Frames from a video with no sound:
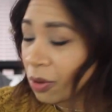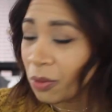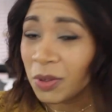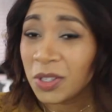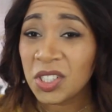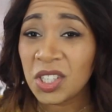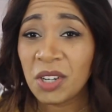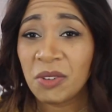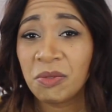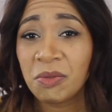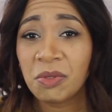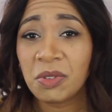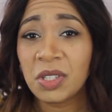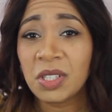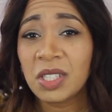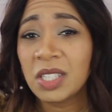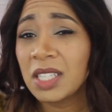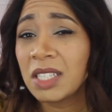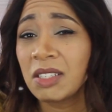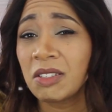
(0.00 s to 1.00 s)
which I
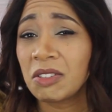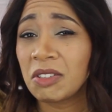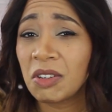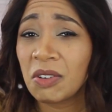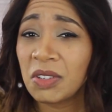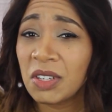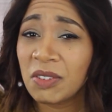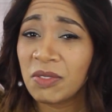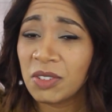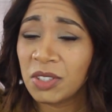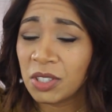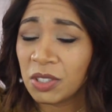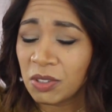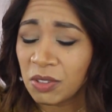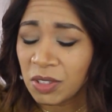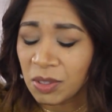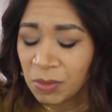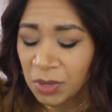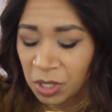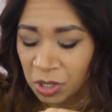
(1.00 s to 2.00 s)
really don't ever
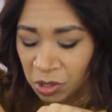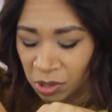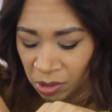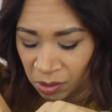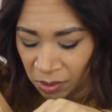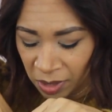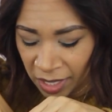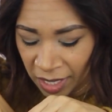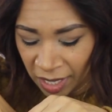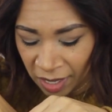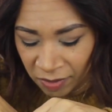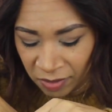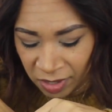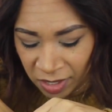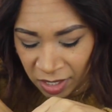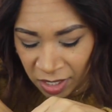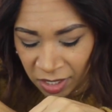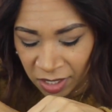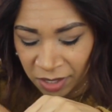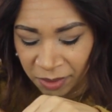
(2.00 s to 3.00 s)
use. I'm not sure why I have it
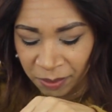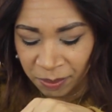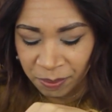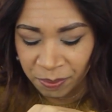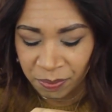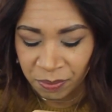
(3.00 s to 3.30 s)
in there.